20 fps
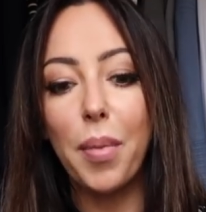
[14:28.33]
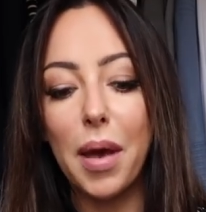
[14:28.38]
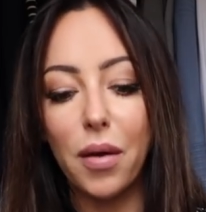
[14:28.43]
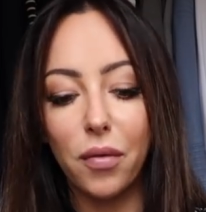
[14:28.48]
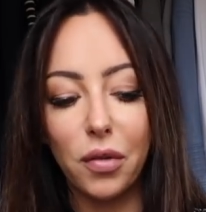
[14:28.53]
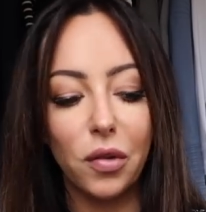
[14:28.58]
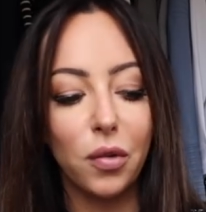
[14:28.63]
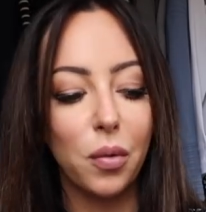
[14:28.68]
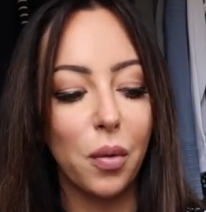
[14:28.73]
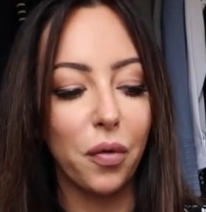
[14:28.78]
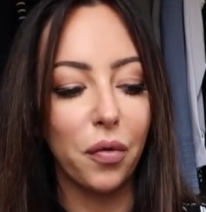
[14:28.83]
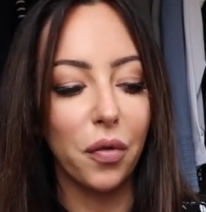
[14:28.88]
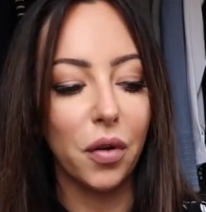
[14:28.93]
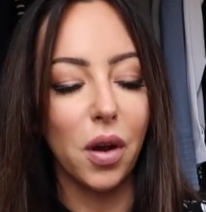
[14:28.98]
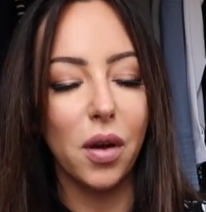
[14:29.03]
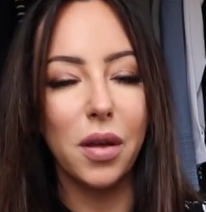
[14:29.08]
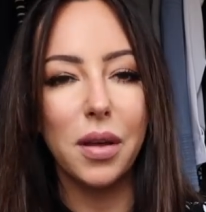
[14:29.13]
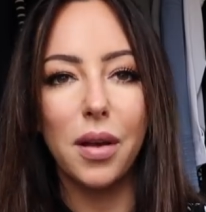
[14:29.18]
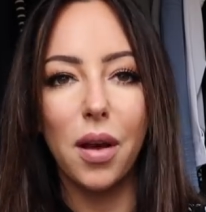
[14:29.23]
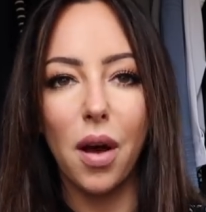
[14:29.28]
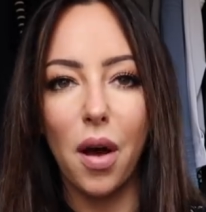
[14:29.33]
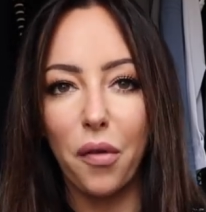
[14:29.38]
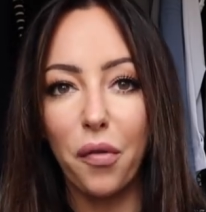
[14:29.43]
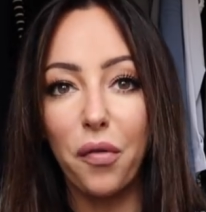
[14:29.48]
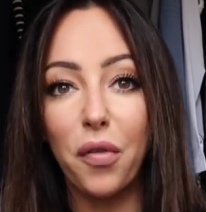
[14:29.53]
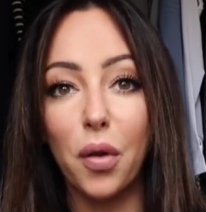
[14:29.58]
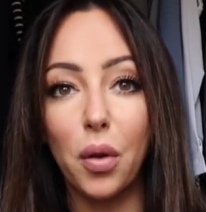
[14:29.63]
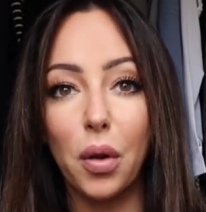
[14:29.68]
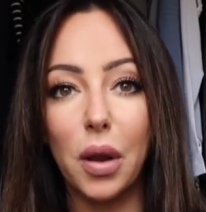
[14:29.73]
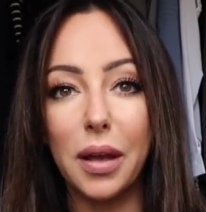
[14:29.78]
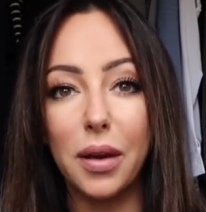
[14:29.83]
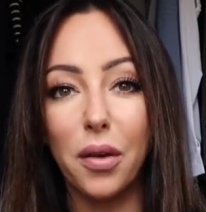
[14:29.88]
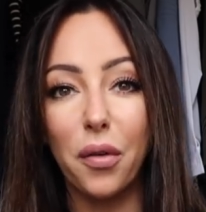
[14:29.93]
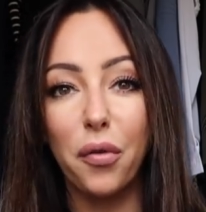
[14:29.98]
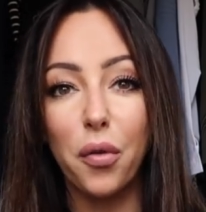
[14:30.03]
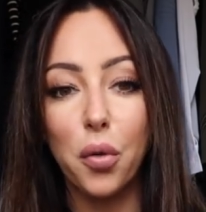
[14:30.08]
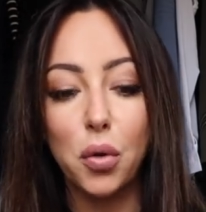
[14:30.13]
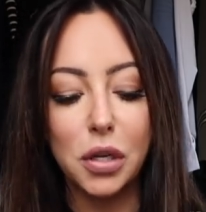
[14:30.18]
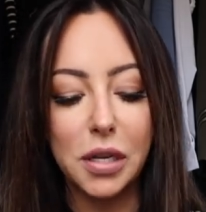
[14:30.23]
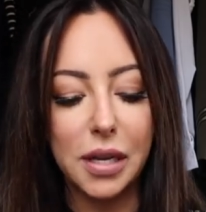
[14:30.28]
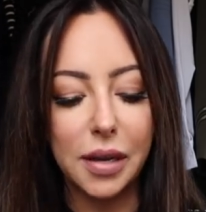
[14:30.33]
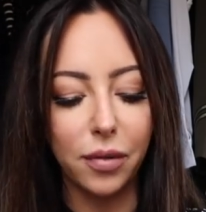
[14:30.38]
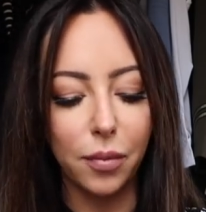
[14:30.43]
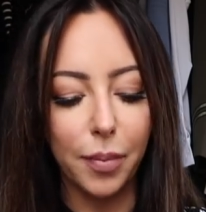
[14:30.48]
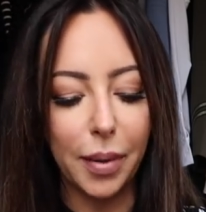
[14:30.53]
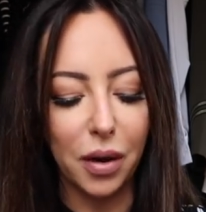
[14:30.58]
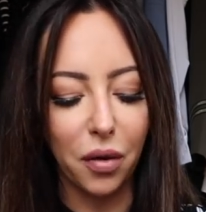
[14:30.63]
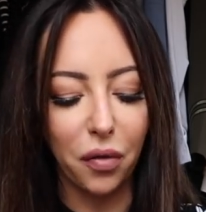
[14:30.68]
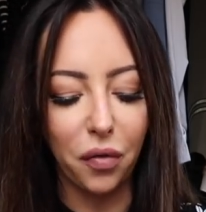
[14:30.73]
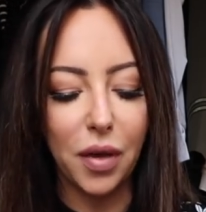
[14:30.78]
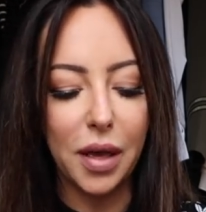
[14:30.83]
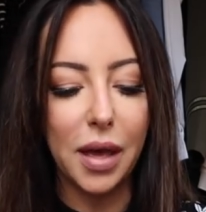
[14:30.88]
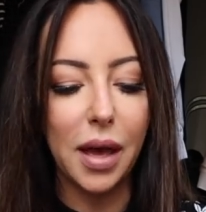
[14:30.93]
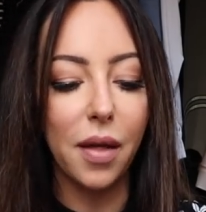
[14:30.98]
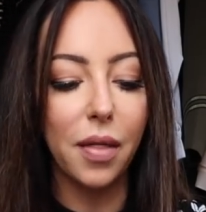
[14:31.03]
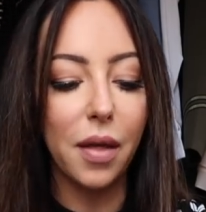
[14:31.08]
but every so often I feel like a 40 is a better fit.